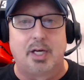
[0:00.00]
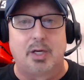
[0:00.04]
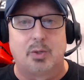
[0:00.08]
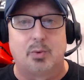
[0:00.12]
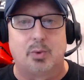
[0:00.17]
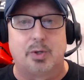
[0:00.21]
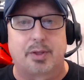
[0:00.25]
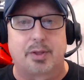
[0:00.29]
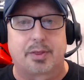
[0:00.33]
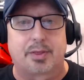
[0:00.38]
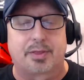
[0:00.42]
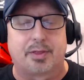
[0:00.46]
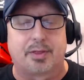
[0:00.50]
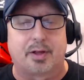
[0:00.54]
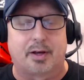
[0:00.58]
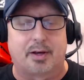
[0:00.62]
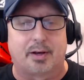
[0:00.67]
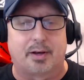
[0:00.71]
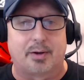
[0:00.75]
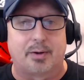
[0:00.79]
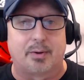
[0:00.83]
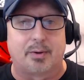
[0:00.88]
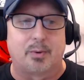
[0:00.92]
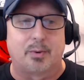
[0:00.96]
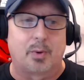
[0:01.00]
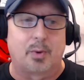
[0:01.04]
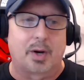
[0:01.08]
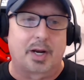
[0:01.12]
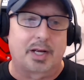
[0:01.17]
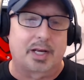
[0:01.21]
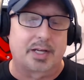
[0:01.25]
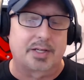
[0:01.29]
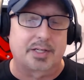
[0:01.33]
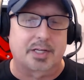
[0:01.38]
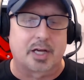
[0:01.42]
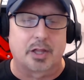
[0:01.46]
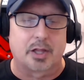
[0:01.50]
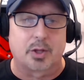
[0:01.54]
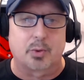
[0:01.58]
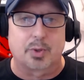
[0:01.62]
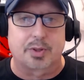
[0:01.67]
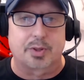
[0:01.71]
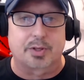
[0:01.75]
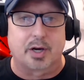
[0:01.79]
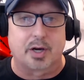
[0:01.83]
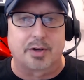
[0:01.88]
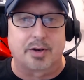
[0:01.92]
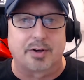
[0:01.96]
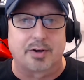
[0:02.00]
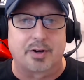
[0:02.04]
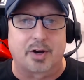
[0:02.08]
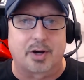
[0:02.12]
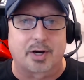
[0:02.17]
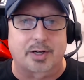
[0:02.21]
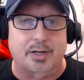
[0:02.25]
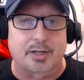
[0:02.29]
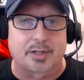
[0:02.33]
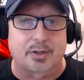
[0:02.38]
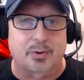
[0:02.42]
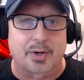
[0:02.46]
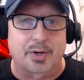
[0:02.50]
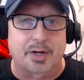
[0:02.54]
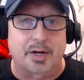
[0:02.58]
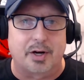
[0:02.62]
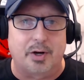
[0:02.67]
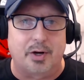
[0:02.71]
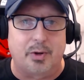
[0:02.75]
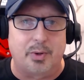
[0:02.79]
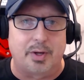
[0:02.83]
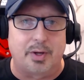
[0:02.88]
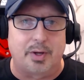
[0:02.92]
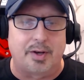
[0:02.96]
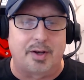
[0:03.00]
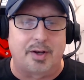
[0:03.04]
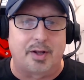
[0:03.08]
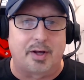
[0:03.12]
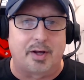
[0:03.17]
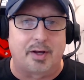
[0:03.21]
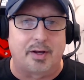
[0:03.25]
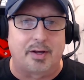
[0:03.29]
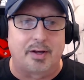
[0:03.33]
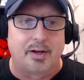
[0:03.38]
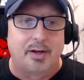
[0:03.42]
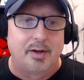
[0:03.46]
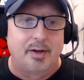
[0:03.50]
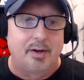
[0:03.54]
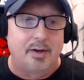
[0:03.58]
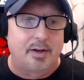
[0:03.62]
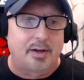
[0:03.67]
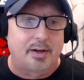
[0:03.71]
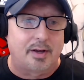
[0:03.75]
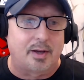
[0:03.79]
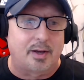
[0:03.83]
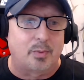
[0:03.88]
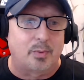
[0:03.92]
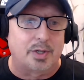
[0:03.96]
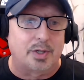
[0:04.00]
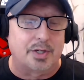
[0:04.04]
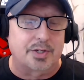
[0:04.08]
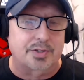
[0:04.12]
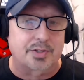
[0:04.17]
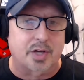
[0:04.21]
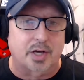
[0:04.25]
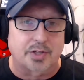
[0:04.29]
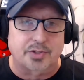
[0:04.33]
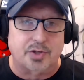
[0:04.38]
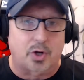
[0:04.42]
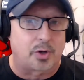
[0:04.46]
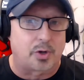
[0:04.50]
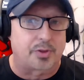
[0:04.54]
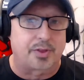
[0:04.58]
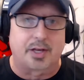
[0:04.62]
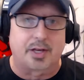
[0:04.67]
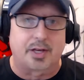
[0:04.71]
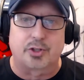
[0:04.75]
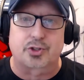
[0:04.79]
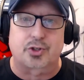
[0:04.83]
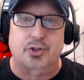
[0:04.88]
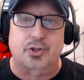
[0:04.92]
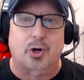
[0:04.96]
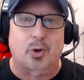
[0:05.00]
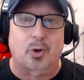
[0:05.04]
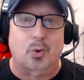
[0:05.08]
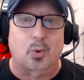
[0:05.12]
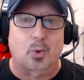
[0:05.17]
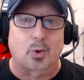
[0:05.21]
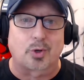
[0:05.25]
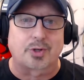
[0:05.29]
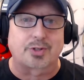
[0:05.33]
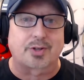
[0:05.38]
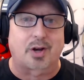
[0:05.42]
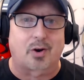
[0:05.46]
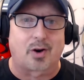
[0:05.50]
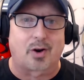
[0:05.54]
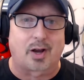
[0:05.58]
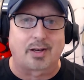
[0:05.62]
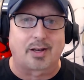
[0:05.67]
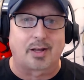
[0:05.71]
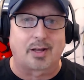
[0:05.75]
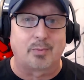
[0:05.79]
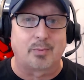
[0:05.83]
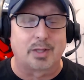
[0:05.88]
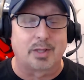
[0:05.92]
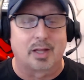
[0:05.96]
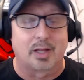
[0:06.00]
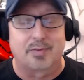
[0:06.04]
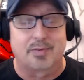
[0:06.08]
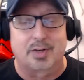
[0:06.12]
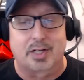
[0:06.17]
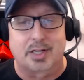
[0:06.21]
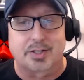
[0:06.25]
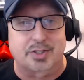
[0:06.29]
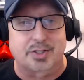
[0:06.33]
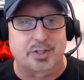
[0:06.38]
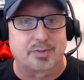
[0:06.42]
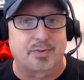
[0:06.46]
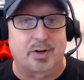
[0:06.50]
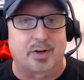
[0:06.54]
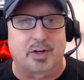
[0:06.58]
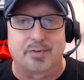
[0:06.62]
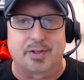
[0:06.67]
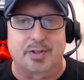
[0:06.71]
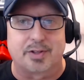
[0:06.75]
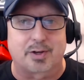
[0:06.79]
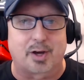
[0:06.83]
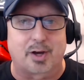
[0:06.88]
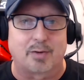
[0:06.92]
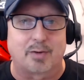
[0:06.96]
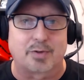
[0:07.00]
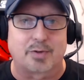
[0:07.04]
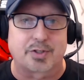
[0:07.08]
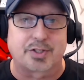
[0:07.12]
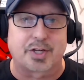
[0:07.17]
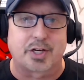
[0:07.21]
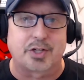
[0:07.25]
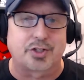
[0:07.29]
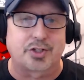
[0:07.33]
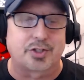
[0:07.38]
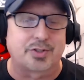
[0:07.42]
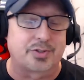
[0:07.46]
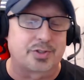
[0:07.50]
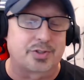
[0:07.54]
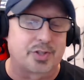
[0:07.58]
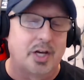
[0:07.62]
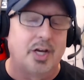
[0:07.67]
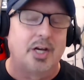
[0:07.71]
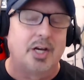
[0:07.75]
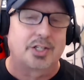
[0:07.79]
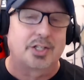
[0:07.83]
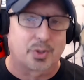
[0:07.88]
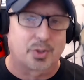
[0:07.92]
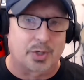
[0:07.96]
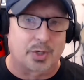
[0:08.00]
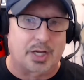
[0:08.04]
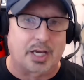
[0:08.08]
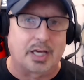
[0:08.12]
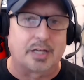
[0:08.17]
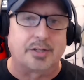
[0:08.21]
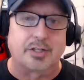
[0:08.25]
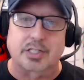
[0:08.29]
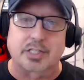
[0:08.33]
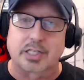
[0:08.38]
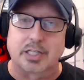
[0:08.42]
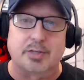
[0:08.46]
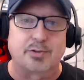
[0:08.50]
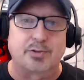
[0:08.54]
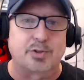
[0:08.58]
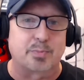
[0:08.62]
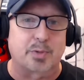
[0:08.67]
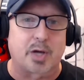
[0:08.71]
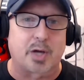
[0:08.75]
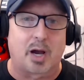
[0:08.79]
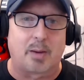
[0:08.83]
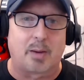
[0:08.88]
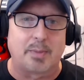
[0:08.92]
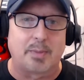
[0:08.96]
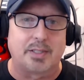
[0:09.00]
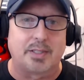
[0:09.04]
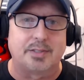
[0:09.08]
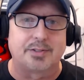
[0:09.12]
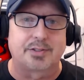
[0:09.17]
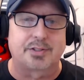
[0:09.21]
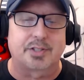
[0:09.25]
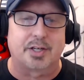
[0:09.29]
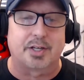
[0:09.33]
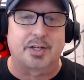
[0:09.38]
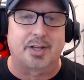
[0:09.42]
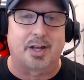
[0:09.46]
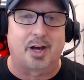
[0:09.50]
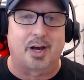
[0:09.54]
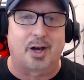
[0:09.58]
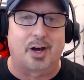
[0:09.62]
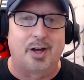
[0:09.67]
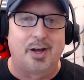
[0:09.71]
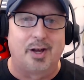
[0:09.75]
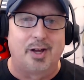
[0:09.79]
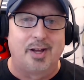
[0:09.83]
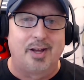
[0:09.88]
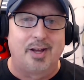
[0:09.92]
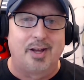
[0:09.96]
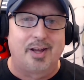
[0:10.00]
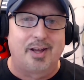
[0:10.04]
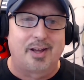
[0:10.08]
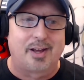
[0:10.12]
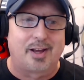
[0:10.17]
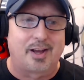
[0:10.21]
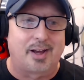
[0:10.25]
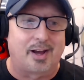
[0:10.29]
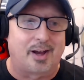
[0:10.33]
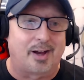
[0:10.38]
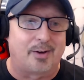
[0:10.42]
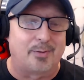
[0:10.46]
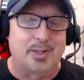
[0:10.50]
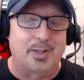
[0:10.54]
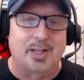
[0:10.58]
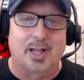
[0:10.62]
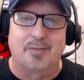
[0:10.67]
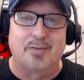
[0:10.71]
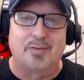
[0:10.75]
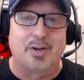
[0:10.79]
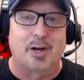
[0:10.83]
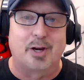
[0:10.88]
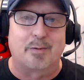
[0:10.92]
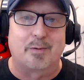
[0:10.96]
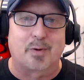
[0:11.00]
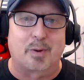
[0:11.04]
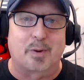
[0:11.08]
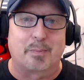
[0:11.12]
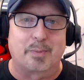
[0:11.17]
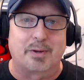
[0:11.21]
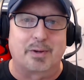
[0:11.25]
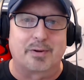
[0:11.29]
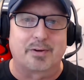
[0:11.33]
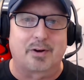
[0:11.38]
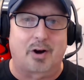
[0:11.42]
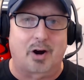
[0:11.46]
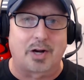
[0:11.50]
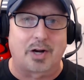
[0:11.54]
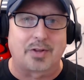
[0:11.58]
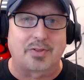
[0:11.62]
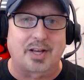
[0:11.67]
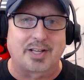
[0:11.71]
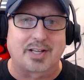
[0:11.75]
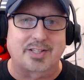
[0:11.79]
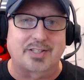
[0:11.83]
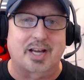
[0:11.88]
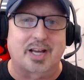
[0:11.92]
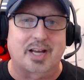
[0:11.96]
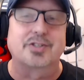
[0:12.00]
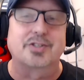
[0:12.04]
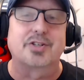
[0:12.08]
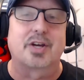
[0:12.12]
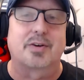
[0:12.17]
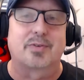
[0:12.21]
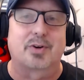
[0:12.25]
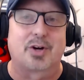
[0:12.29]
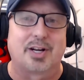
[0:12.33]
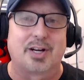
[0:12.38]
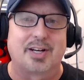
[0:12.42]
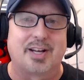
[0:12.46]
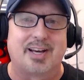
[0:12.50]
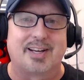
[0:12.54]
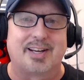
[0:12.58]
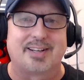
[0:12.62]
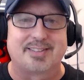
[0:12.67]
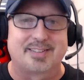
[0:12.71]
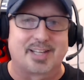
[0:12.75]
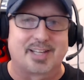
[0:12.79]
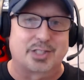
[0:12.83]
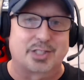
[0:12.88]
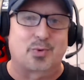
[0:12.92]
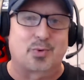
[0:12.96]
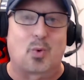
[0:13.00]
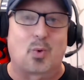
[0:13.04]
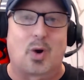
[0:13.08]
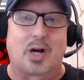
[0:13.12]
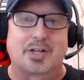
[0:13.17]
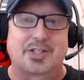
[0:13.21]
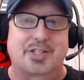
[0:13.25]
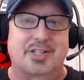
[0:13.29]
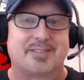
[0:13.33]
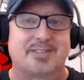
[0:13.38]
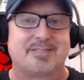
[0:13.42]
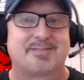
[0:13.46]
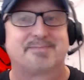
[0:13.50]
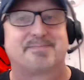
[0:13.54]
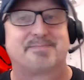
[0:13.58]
with when I get together with Gundark and Greedo, and we discuss all things Star Wars. All right, and we'd love to get you involved in the conversations. So again, just leave some comments, and we'd love to hear from you. All right, thanks, guys. You have a great day. Thanks for watching.